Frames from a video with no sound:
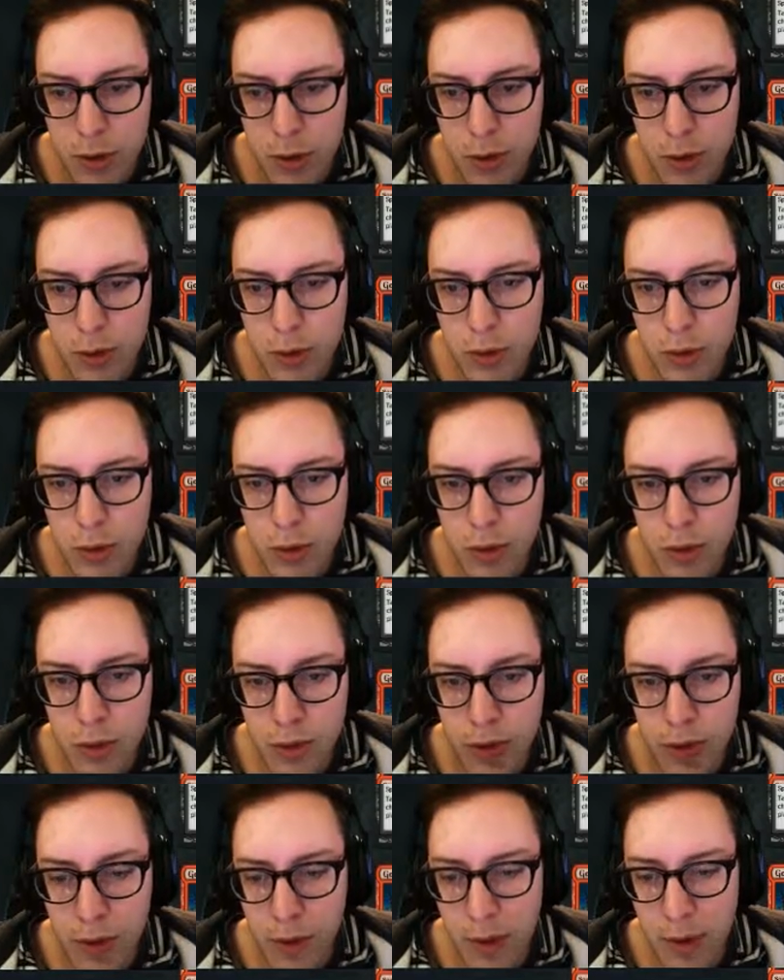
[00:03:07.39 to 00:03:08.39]
Ooh,
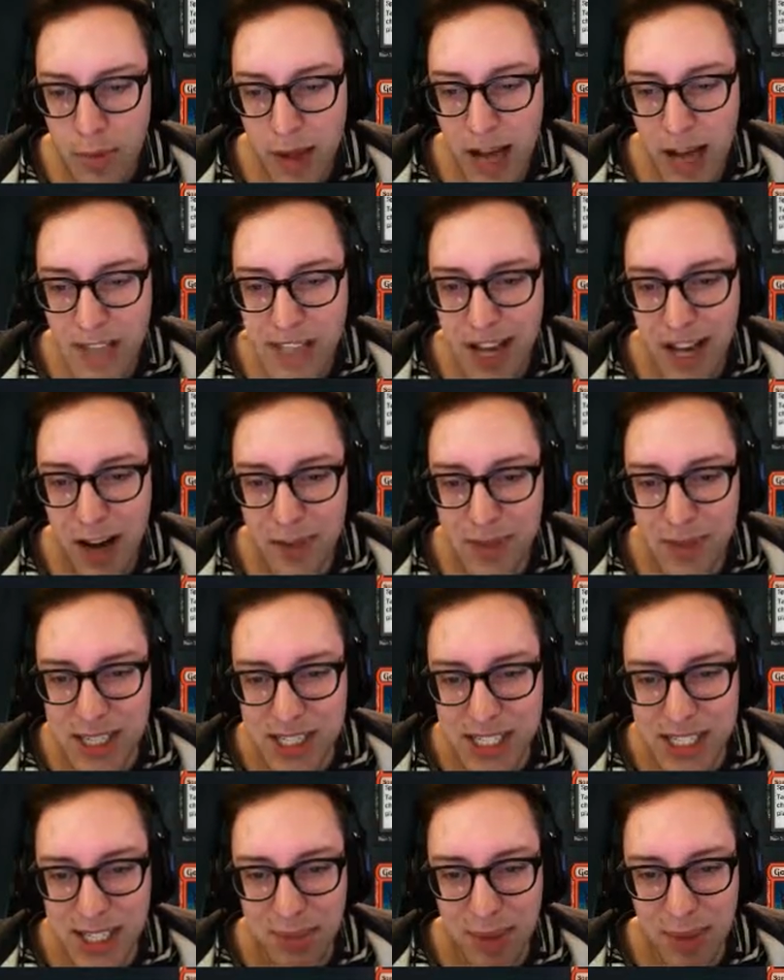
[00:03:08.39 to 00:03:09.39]
Gateway Plaza helps
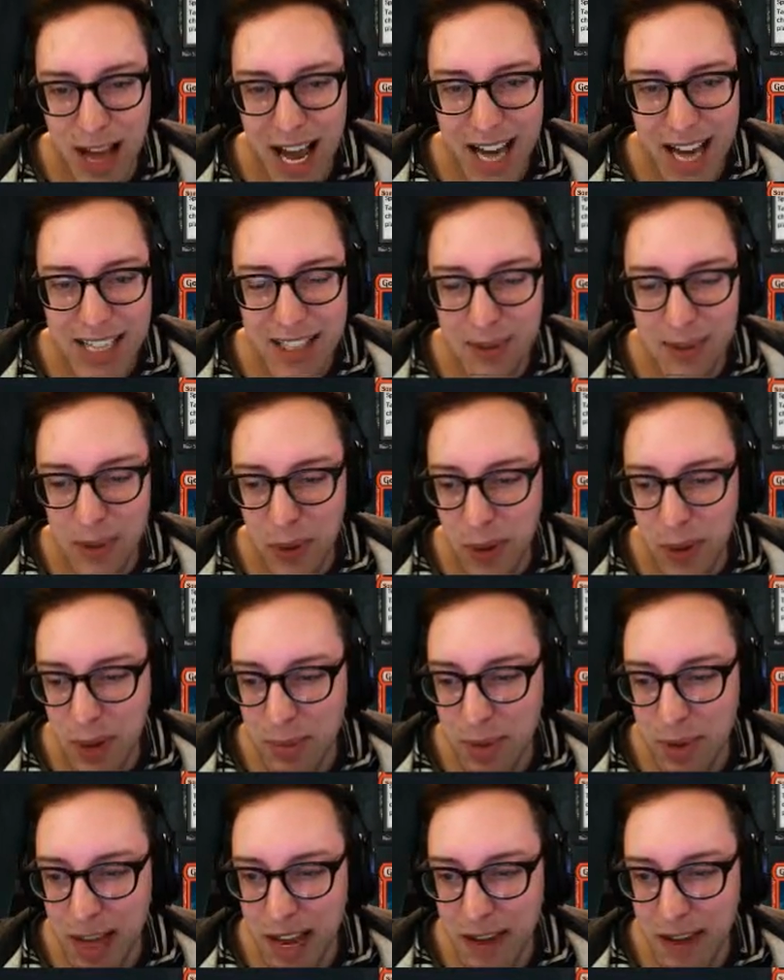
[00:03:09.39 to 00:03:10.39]
us splash if we want to
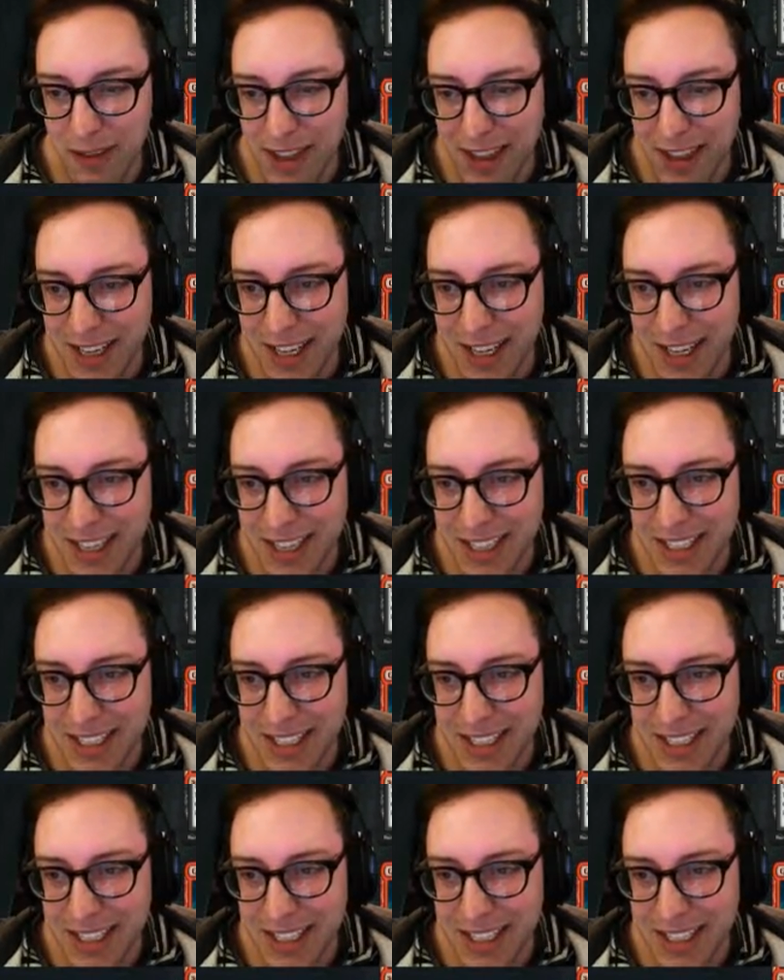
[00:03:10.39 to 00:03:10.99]
play everything.